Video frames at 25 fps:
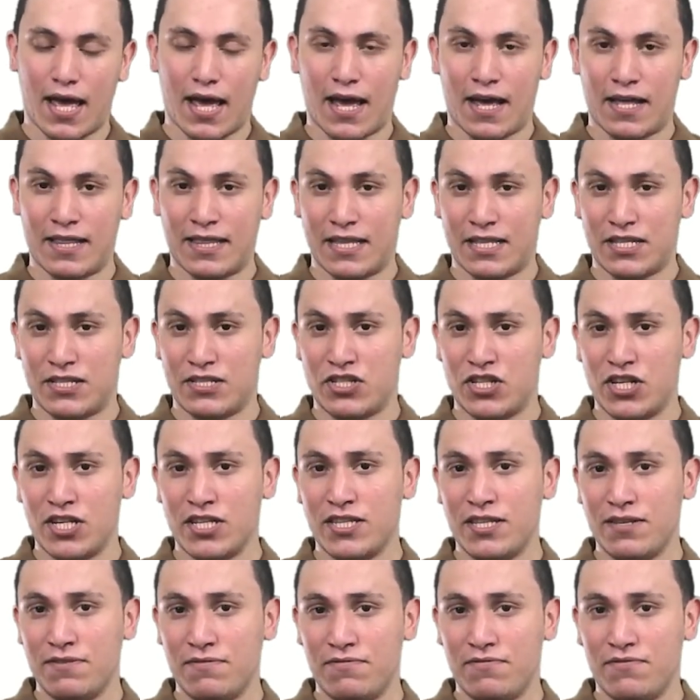an
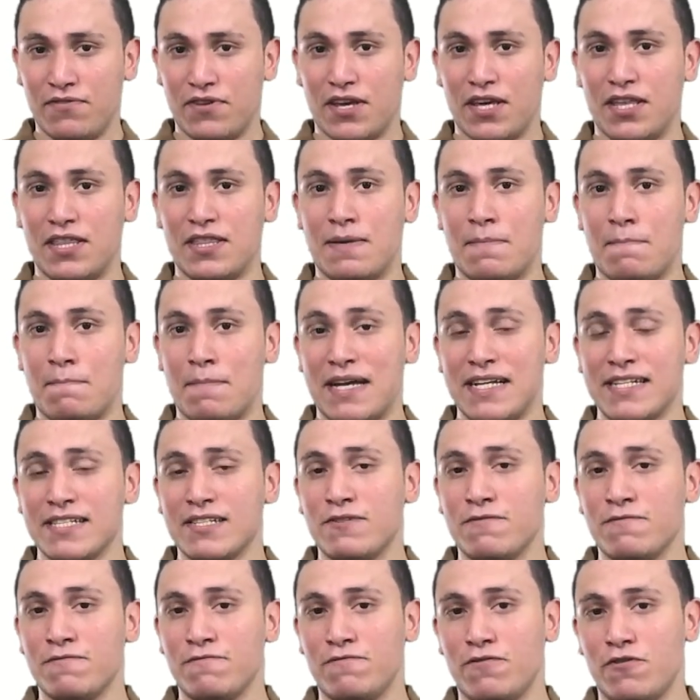adjective in the
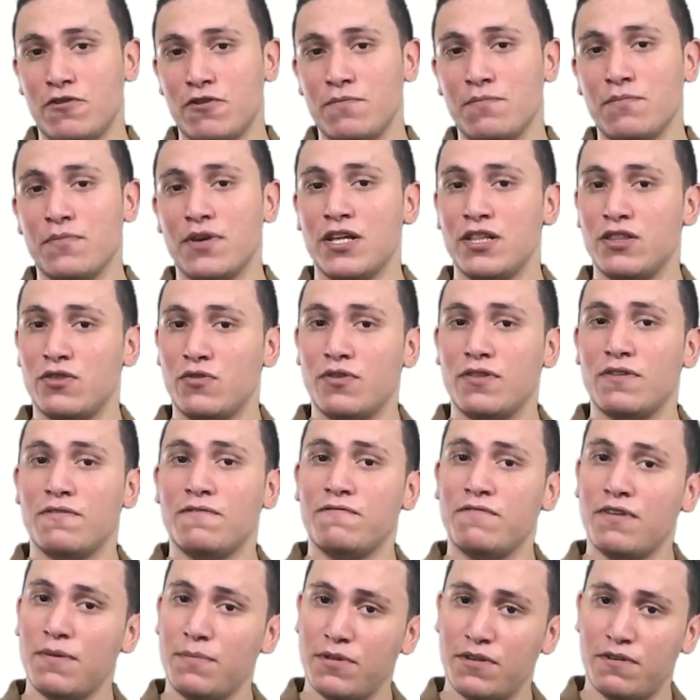masculine form into the
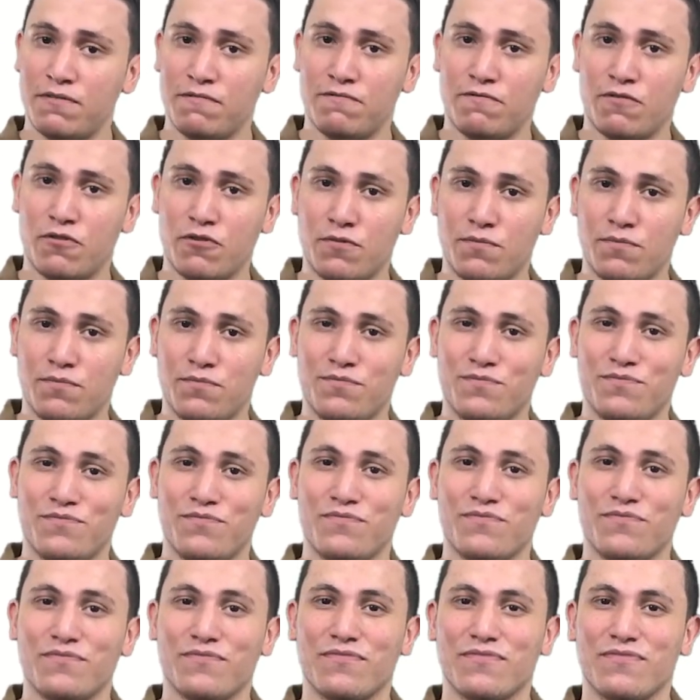feminine form.
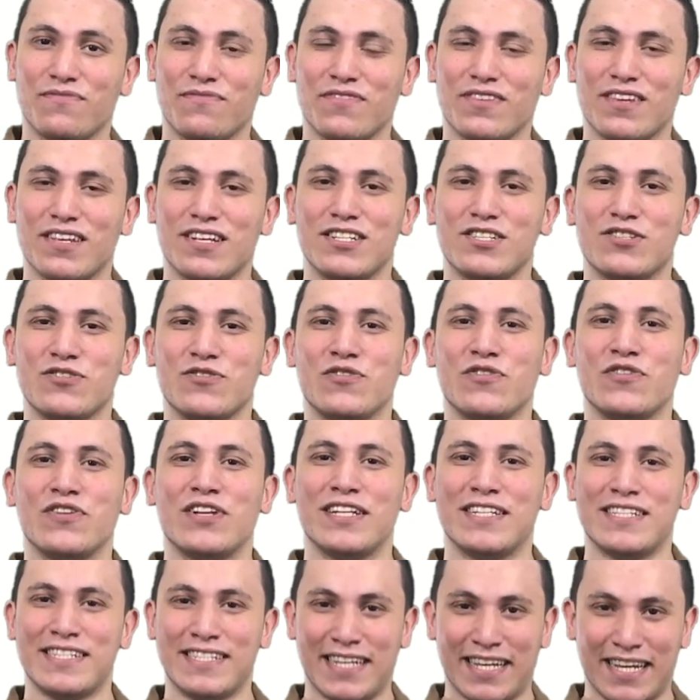So
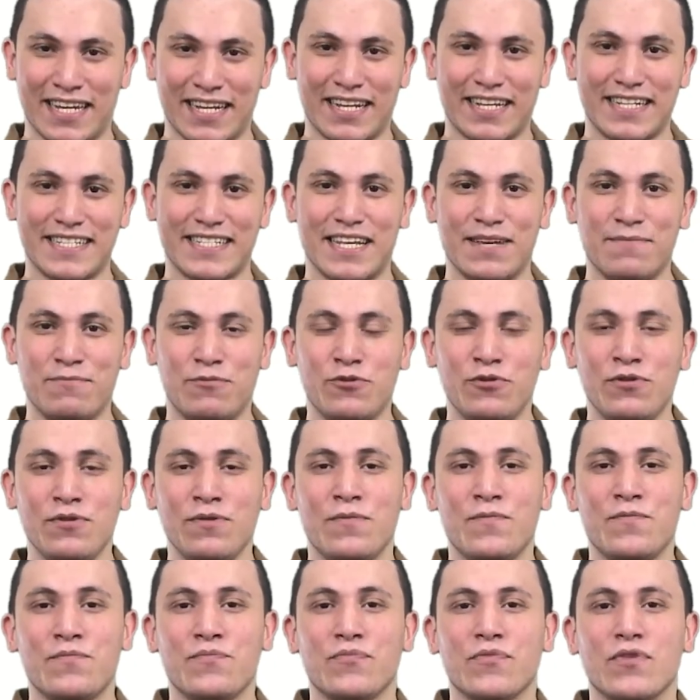let's take an
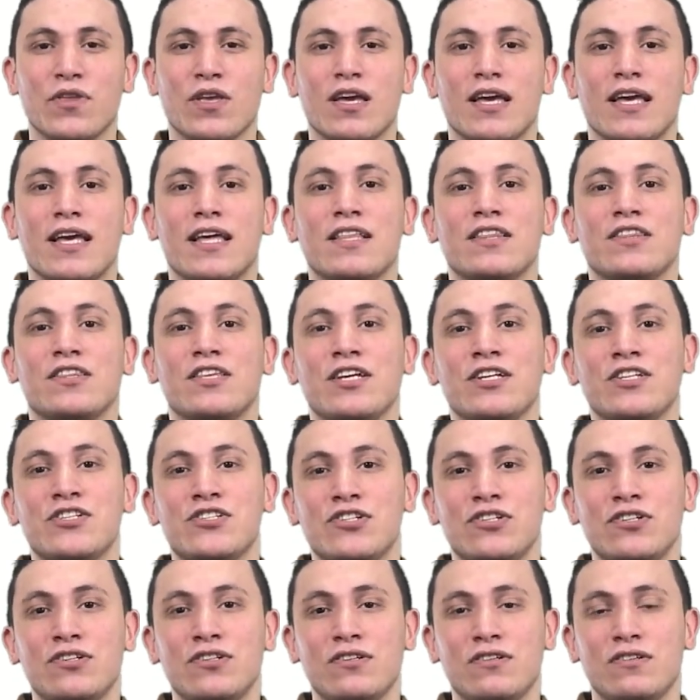example.
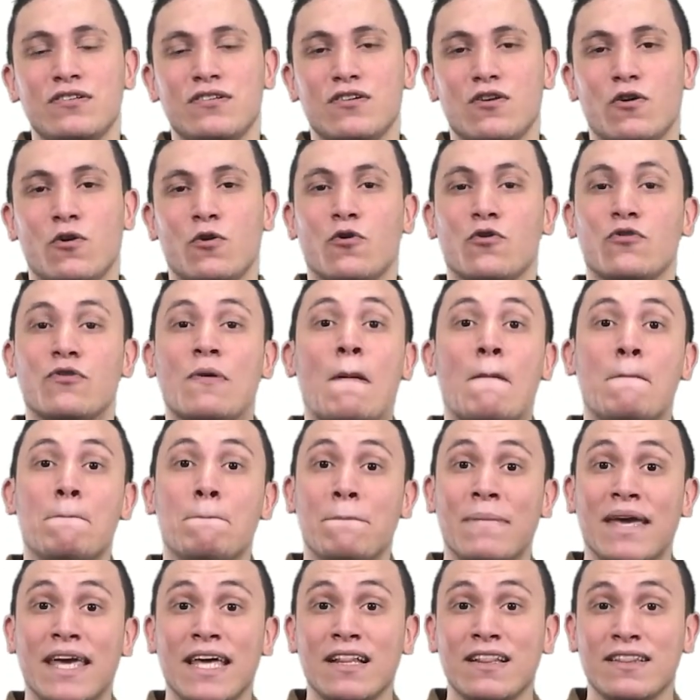Teacher or
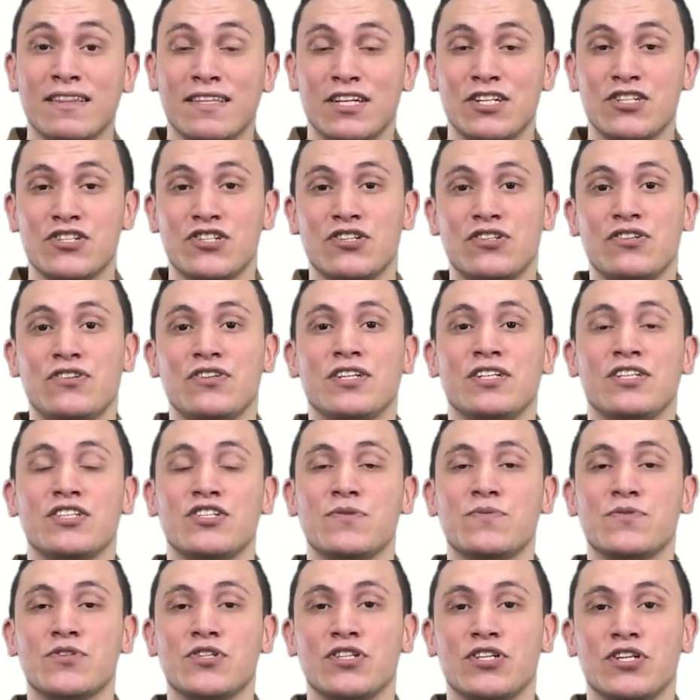male teacher in
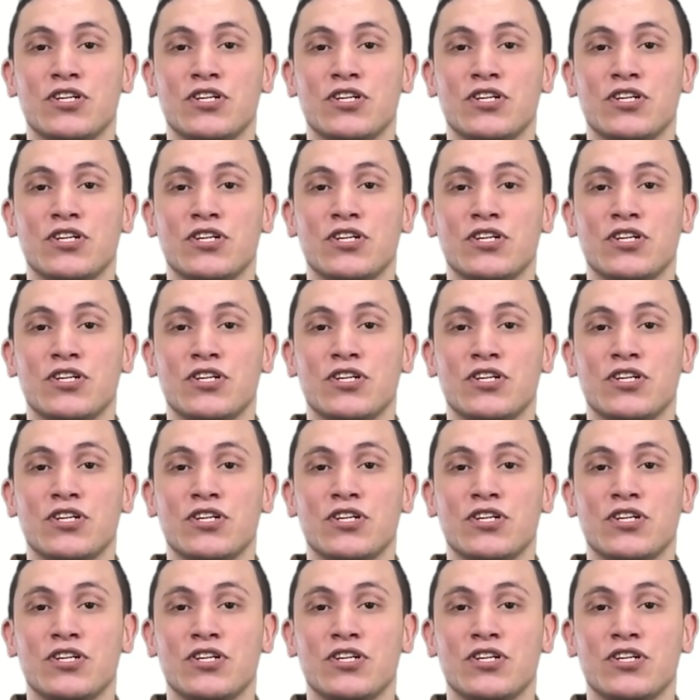Egyptian